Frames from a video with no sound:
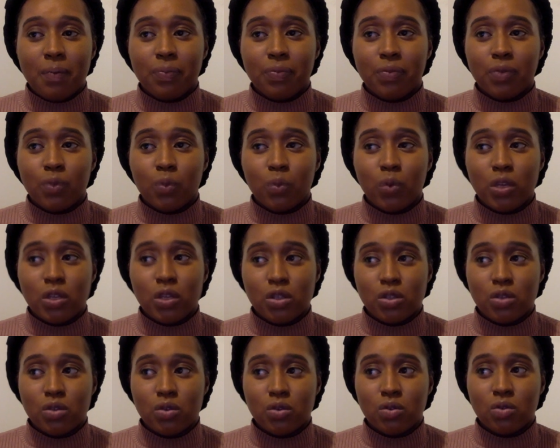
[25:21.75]
we
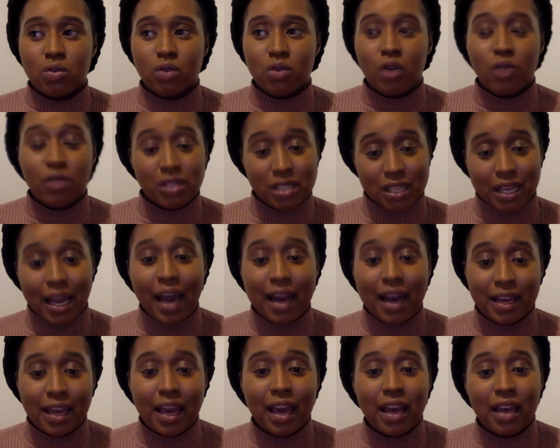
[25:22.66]
do obviously
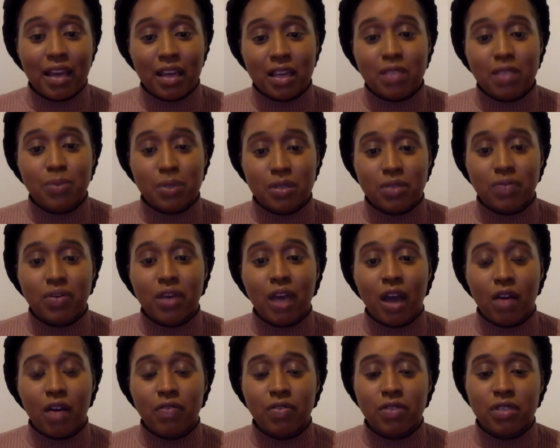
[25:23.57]
allocate a specific
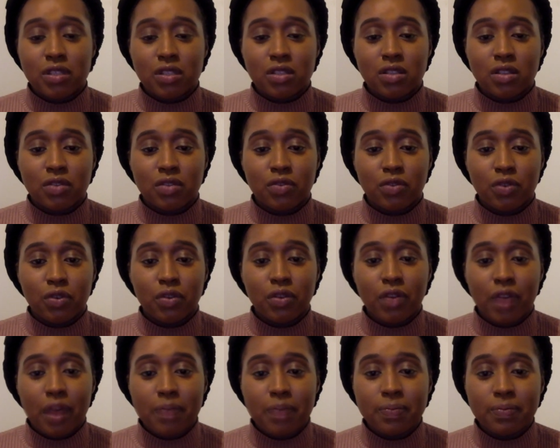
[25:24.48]
health visitor for
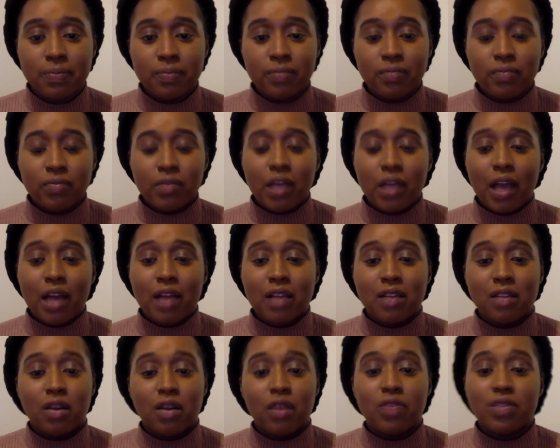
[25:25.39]
them,
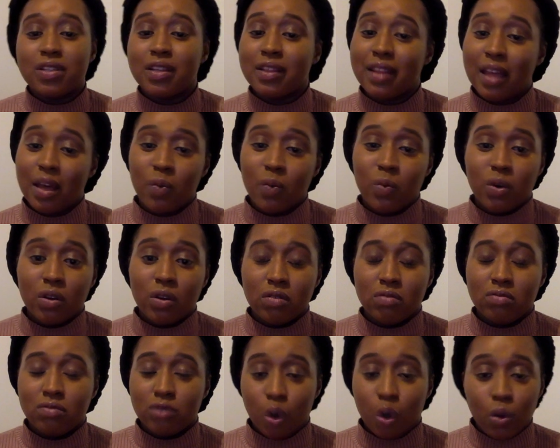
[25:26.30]
and obviously they will
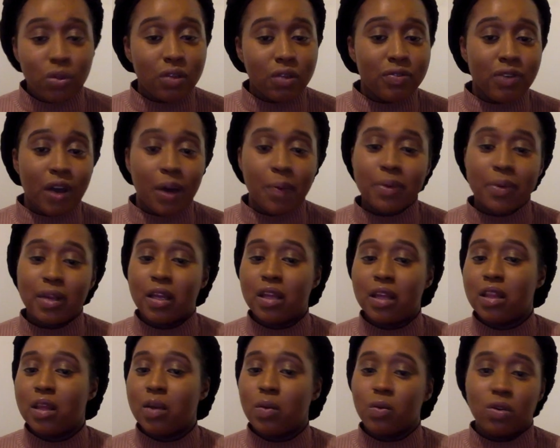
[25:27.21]
know the family,
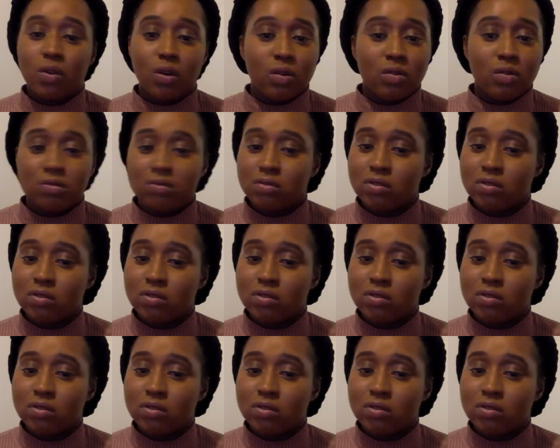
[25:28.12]
they will know,